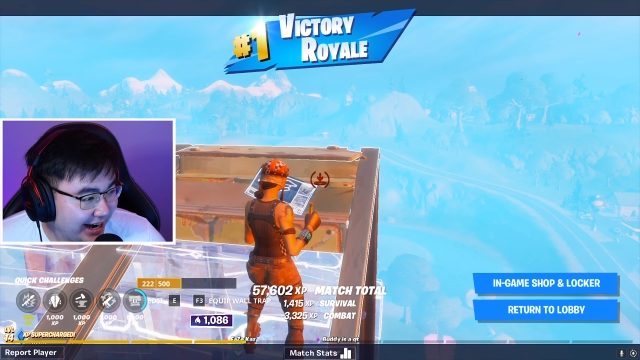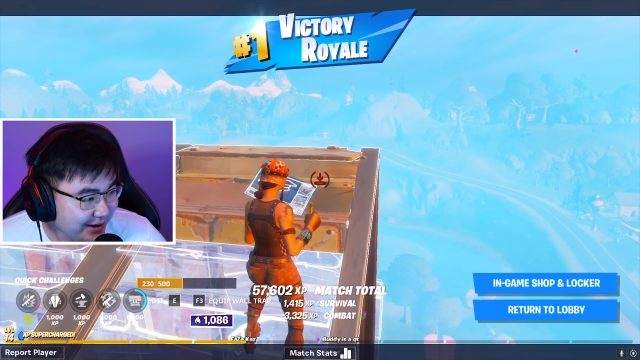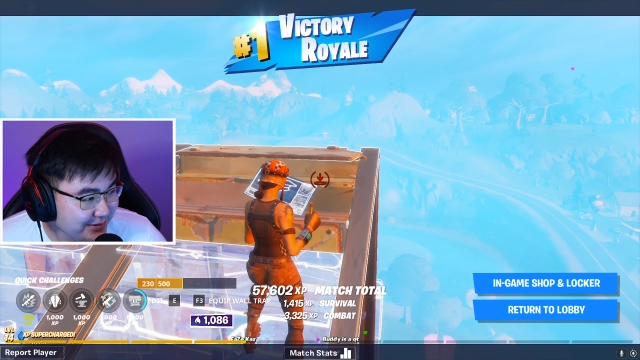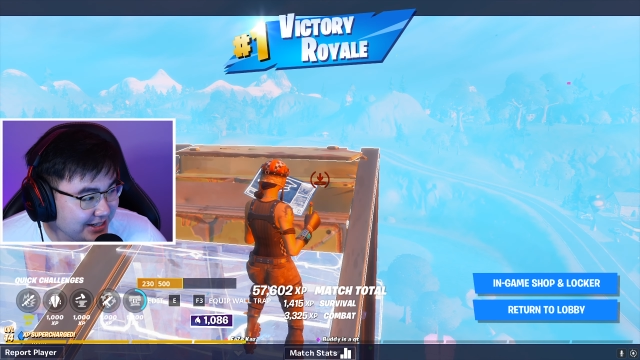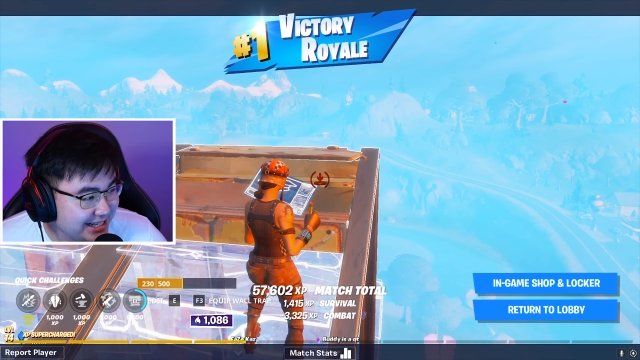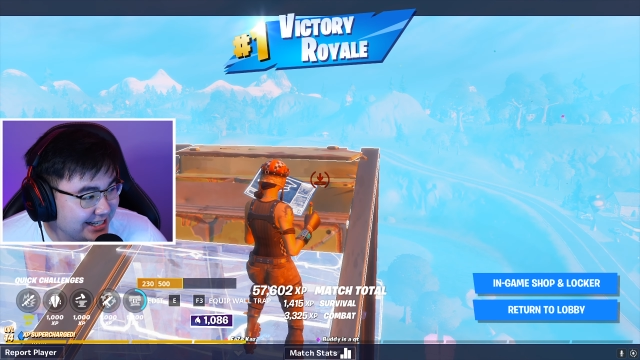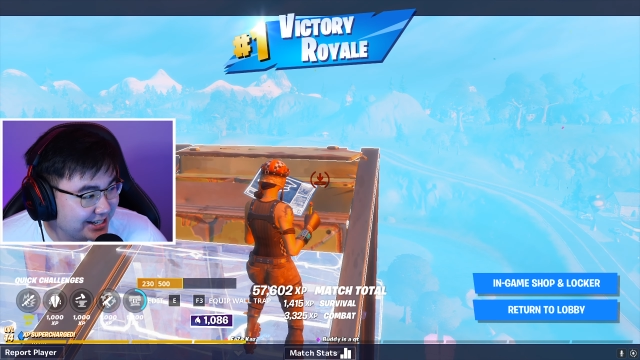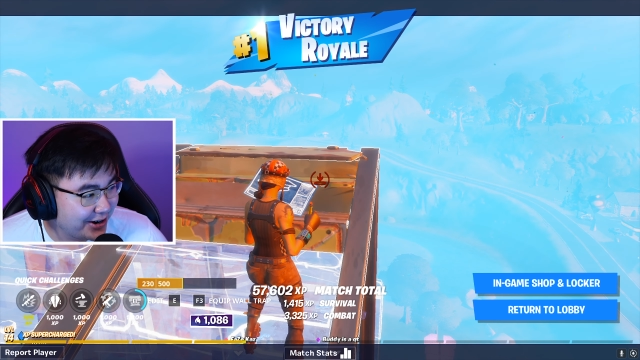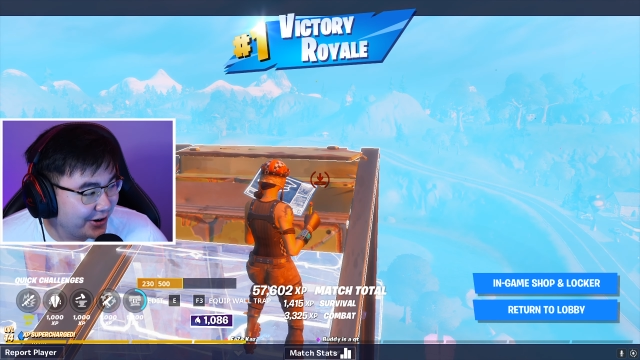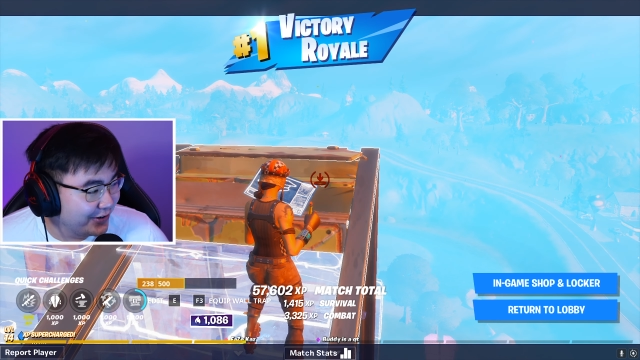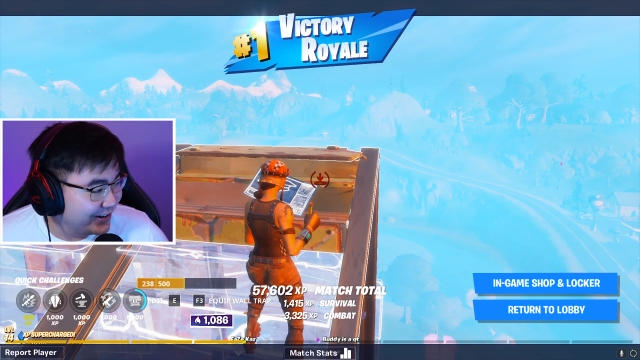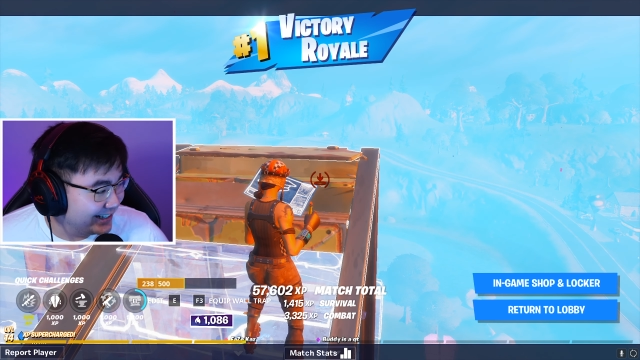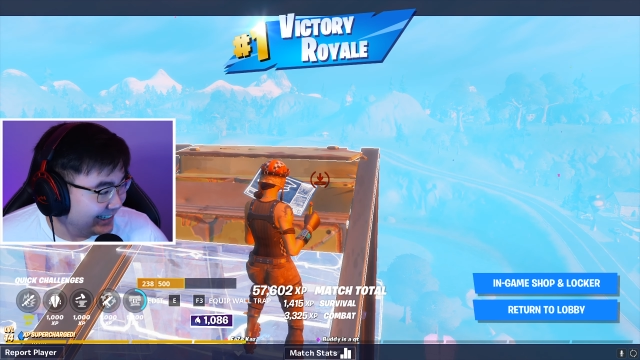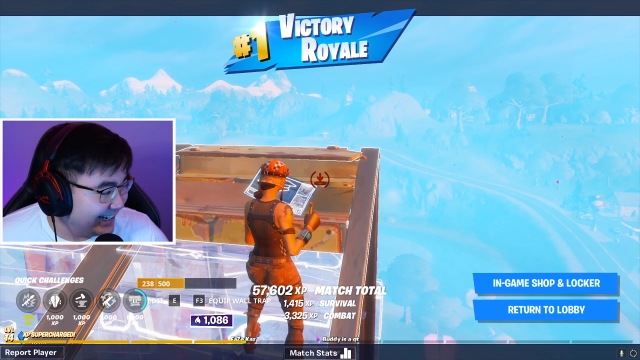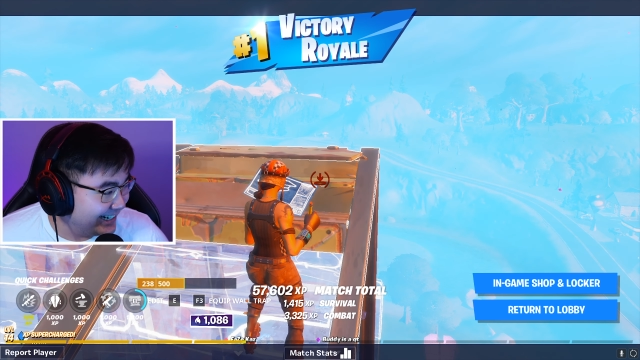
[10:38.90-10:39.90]
I am
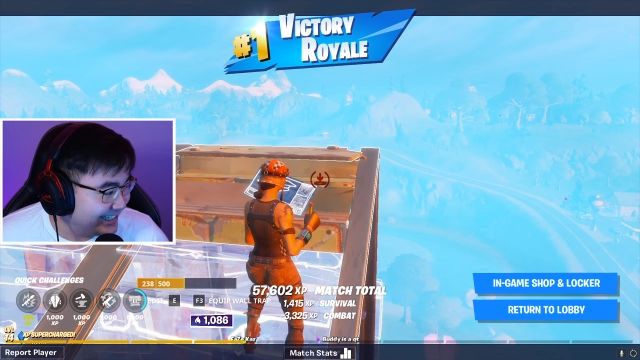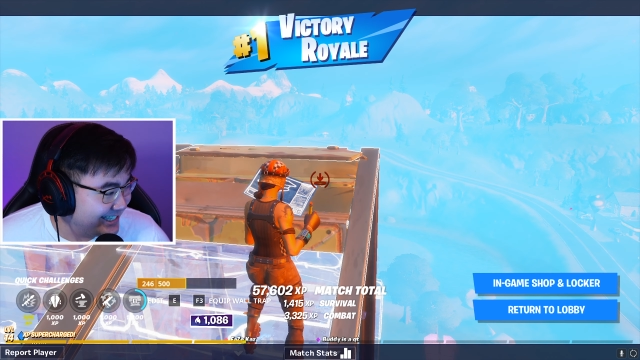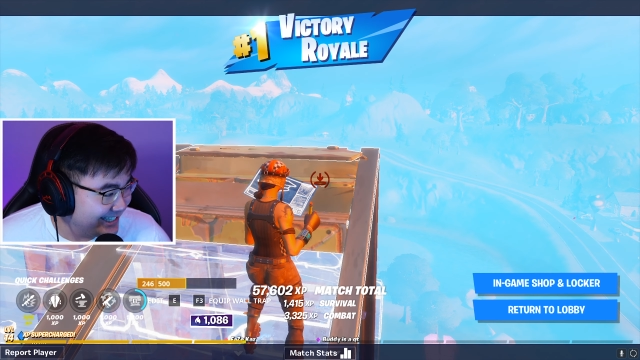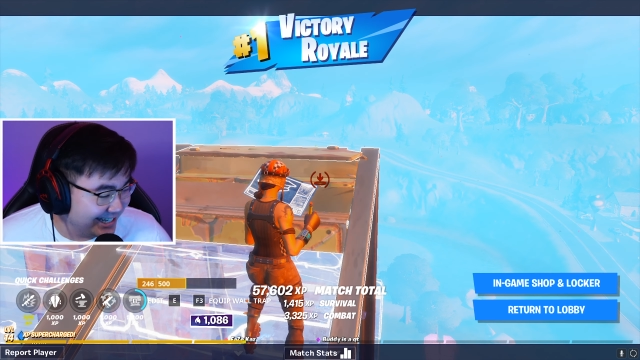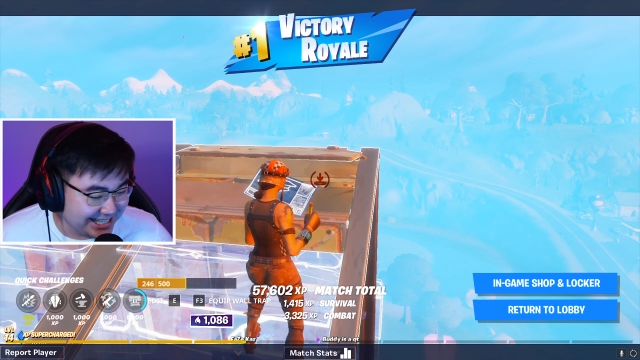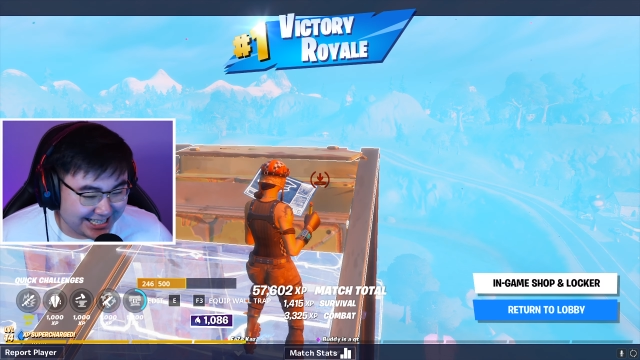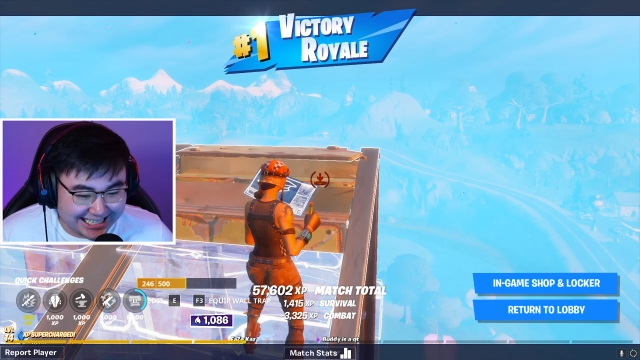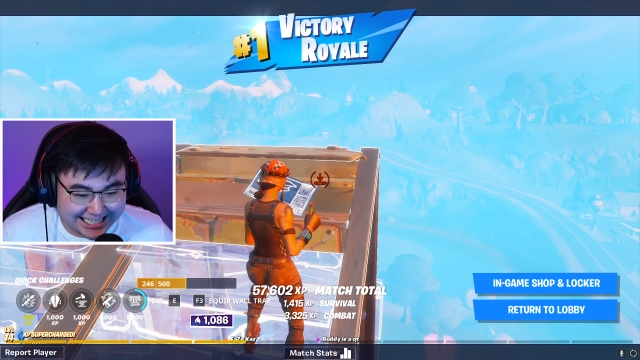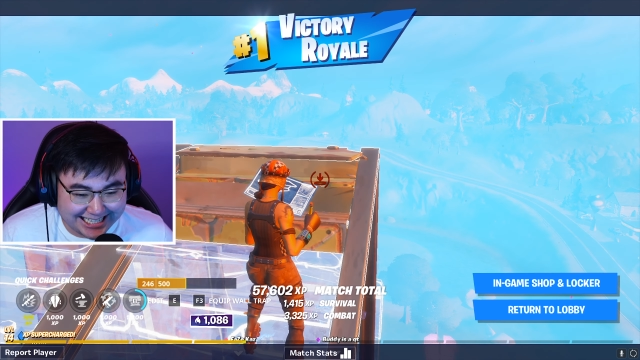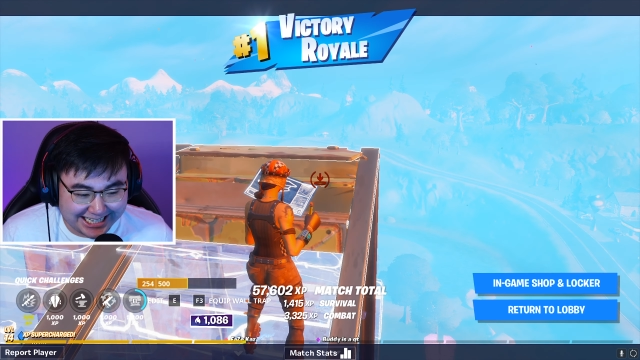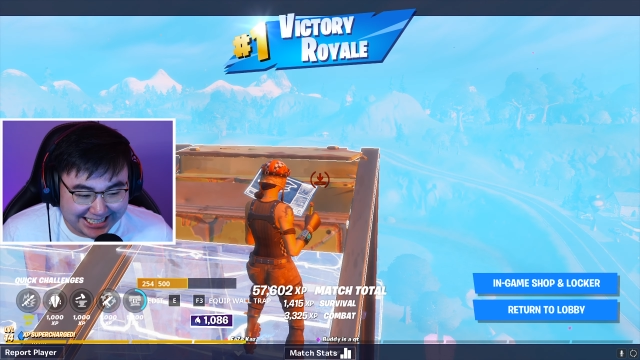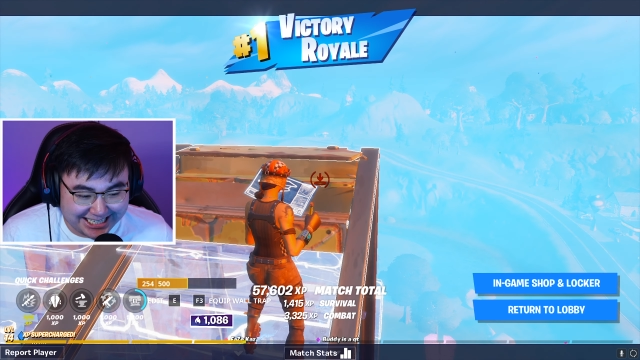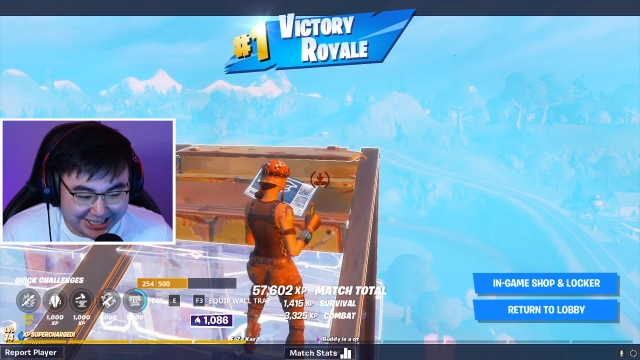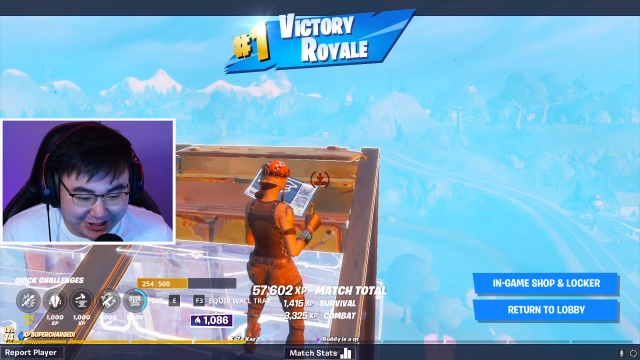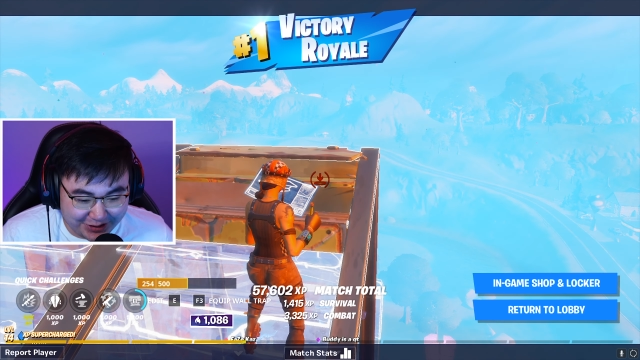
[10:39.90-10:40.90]
so clutch. This is
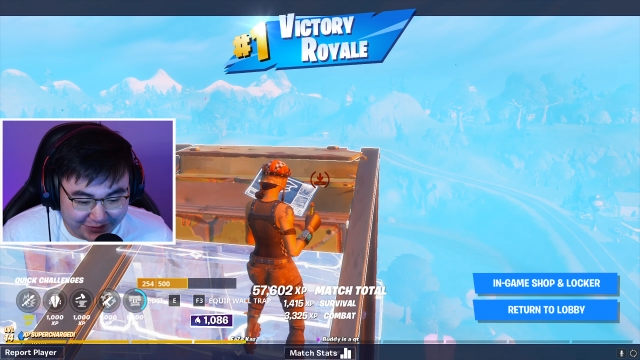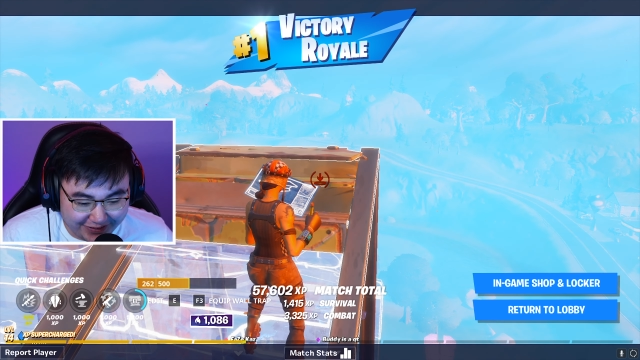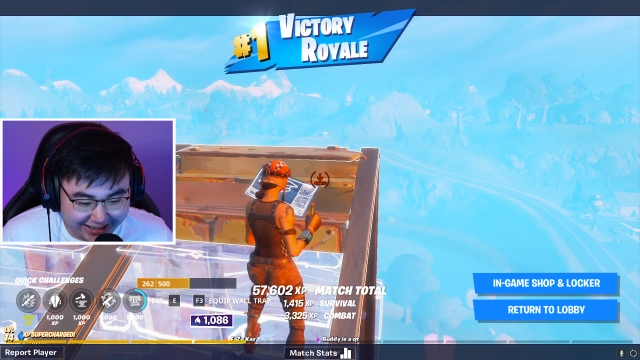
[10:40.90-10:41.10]
such a good